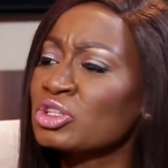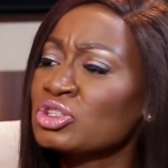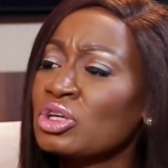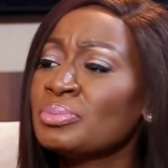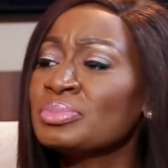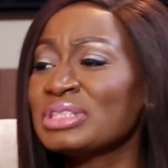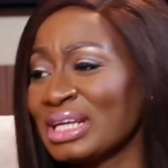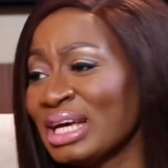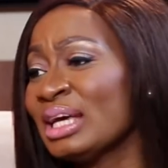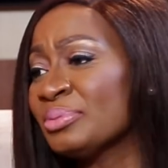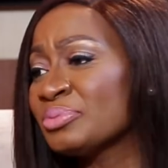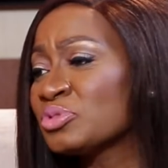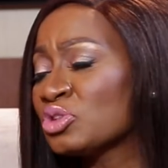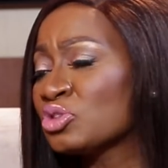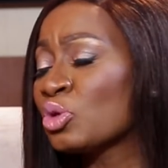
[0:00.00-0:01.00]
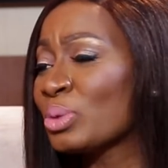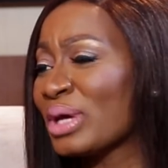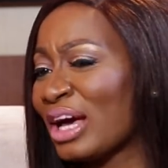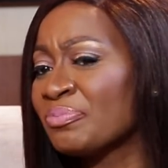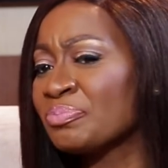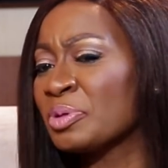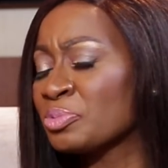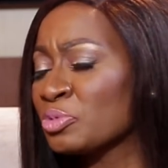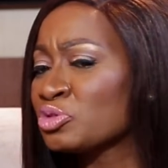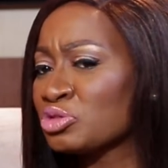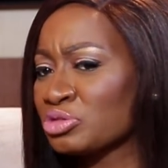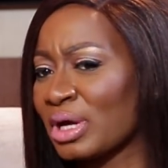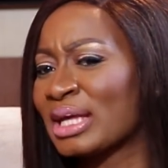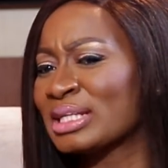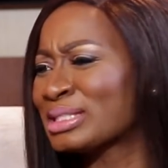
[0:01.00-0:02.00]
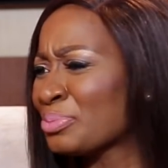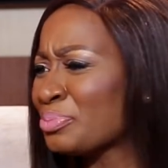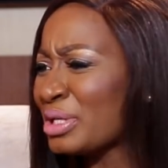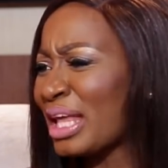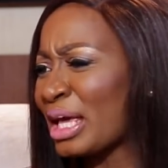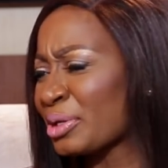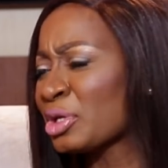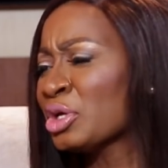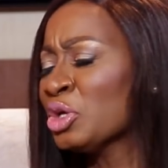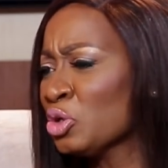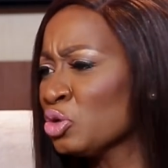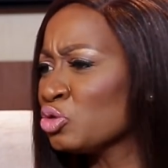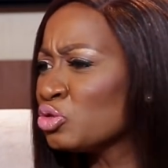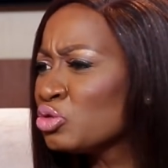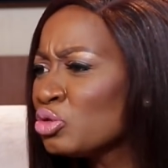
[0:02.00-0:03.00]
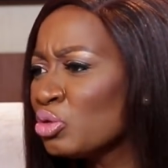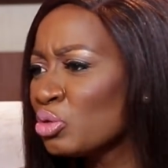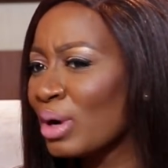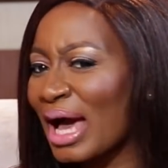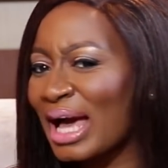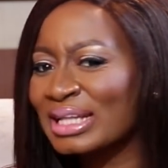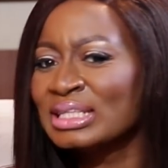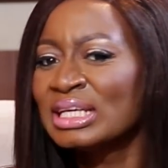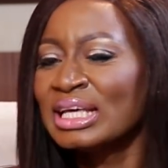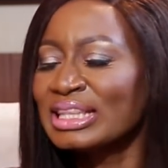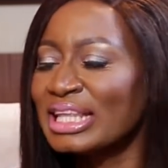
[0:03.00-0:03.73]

Because sometimes, you know, we have people trying to be like you, and